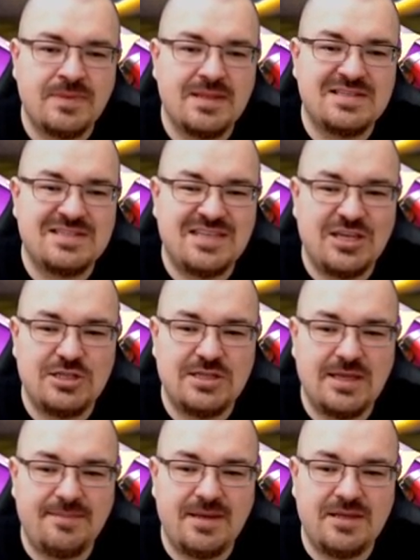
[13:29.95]
skill
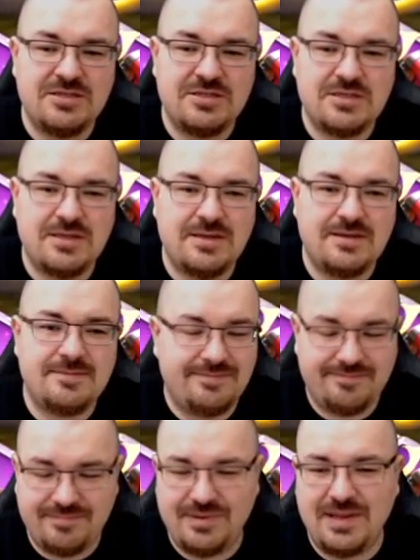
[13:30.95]
damage,
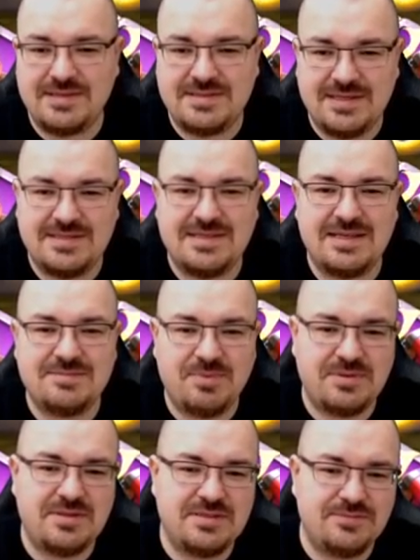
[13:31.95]
plus his
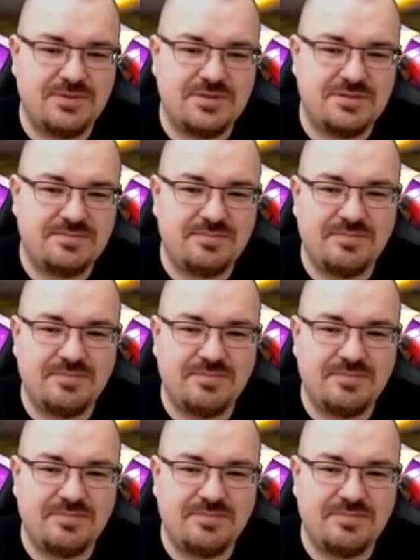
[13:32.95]
expertise which